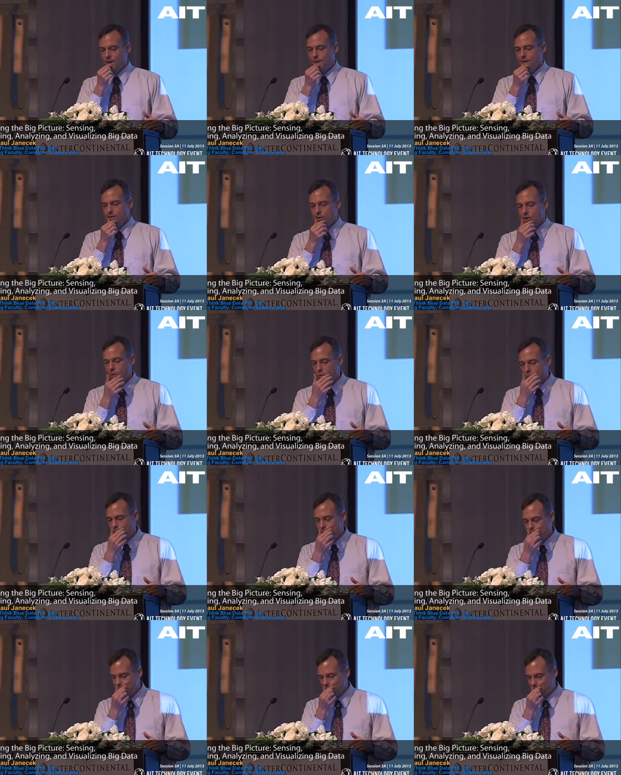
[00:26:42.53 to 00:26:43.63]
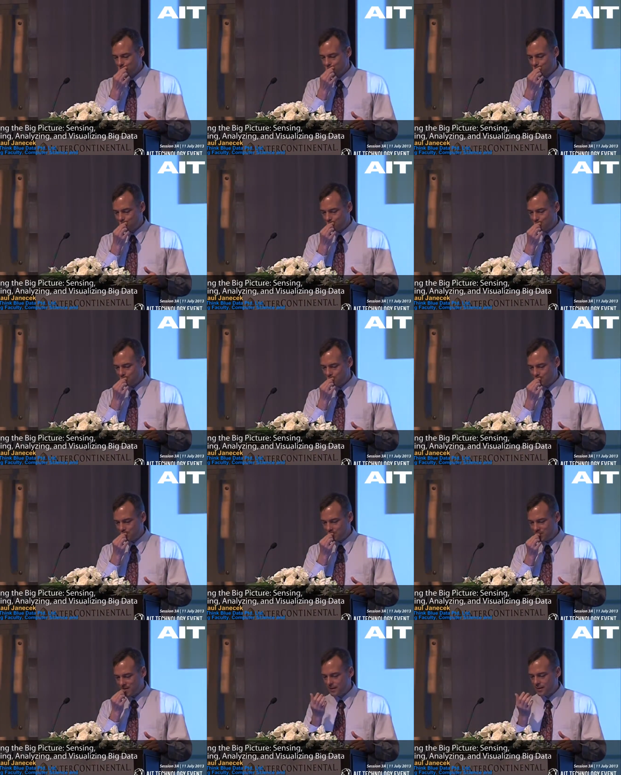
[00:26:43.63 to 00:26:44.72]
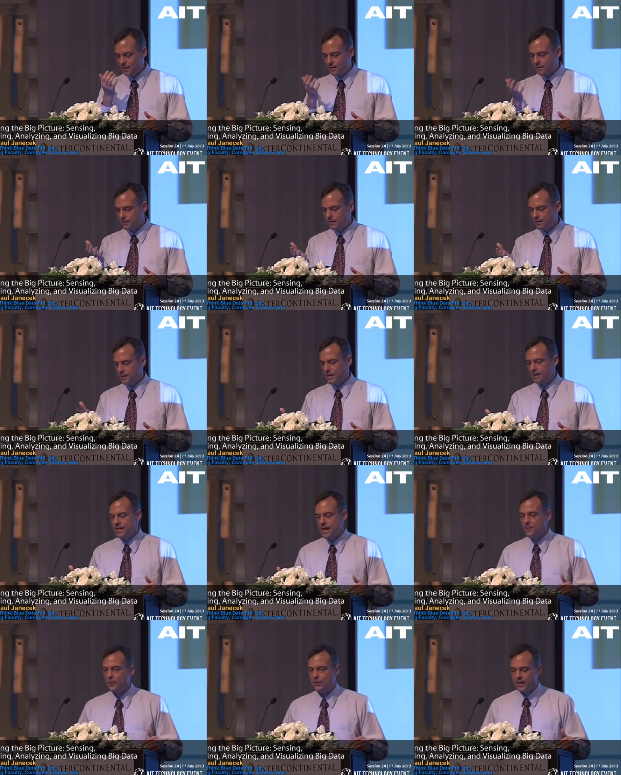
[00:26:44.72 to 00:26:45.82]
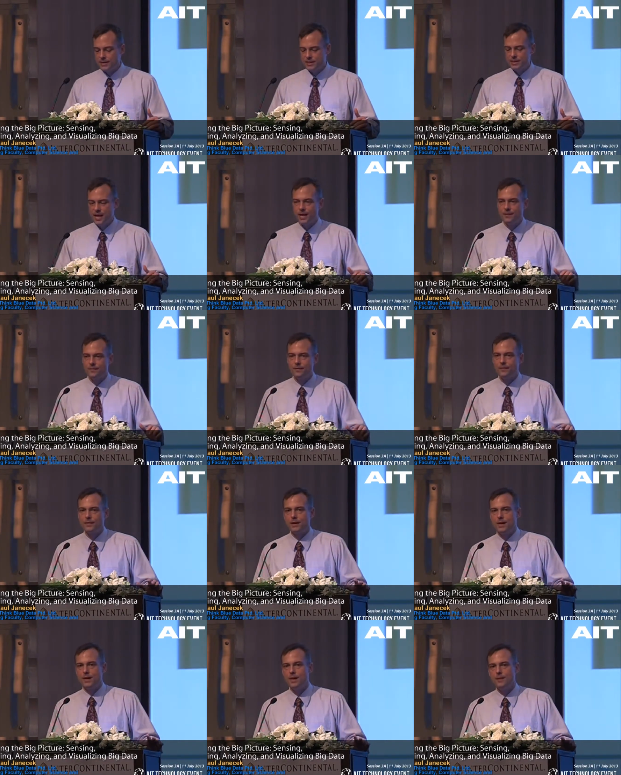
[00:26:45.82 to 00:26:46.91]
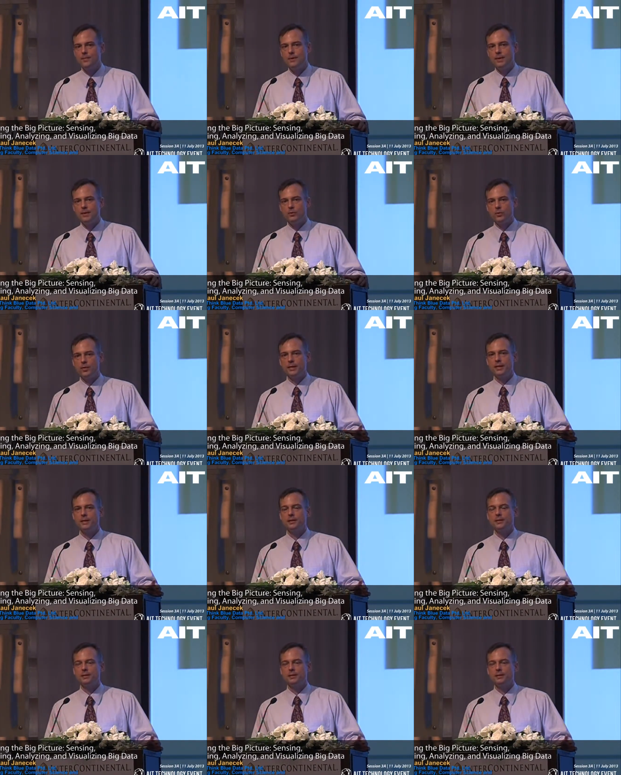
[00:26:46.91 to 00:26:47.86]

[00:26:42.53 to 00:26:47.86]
So the example that I just gave is really